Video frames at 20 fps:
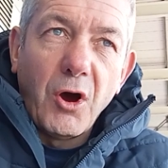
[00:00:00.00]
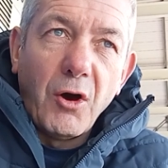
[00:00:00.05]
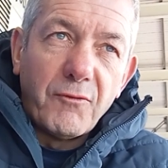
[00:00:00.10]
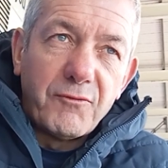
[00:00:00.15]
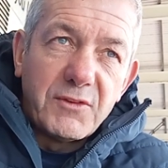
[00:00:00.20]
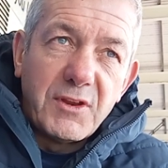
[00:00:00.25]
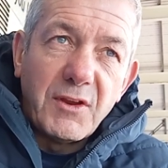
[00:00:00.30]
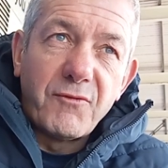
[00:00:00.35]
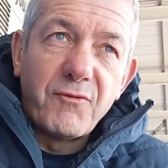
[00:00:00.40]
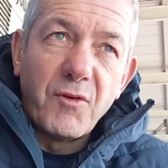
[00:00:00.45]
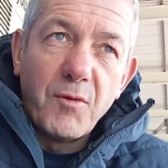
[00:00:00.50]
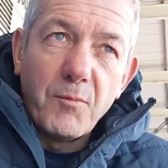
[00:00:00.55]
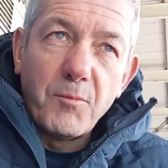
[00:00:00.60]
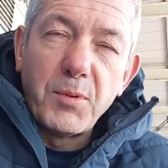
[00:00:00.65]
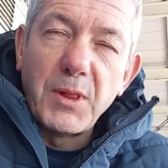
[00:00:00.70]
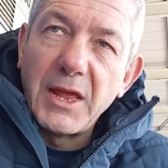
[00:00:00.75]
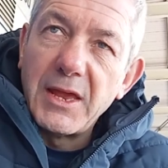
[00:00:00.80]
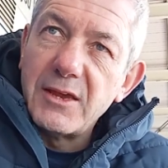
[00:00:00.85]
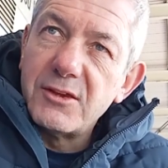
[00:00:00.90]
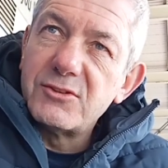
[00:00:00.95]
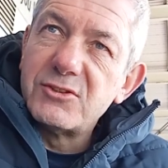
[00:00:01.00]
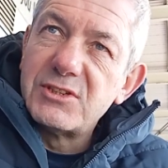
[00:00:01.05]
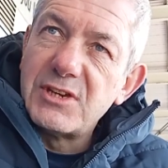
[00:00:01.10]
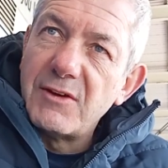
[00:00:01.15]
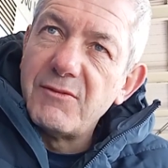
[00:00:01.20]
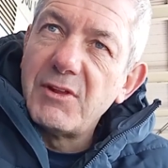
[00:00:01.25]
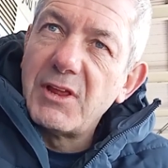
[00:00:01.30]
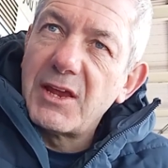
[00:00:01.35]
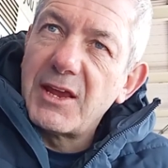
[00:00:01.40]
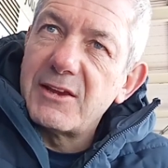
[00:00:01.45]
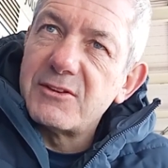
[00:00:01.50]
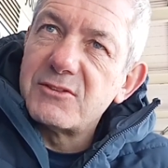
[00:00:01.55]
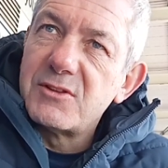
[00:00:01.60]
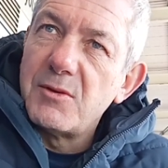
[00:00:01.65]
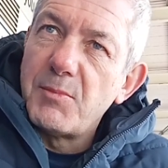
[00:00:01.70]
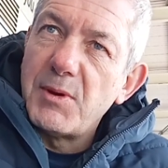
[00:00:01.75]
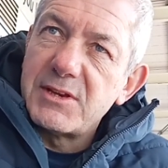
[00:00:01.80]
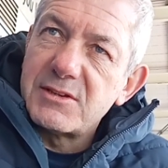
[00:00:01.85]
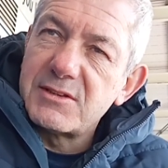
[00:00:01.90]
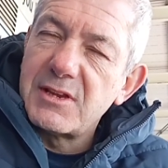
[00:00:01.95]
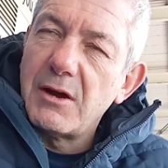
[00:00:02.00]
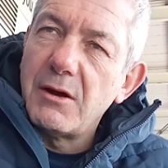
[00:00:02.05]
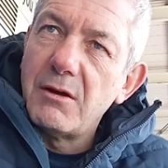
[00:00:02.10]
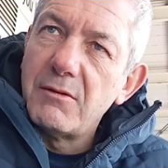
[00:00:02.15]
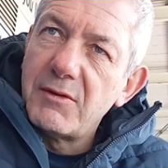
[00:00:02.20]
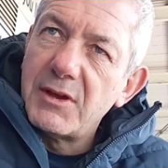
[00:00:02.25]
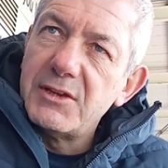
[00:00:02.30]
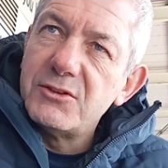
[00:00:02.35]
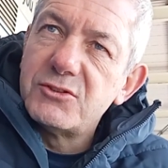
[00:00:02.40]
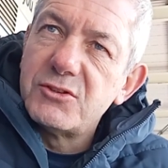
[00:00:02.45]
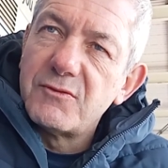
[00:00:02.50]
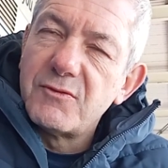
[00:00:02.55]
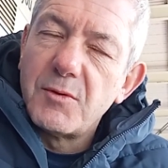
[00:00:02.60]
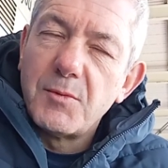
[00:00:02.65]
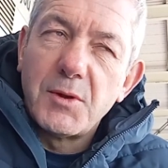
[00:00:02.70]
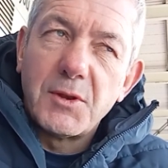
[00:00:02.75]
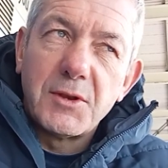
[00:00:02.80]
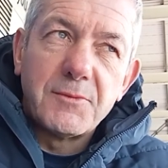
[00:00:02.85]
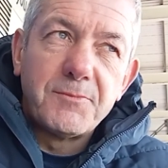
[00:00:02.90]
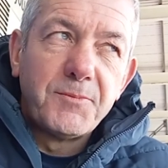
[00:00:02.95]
of different players generally gets the best out of each of them.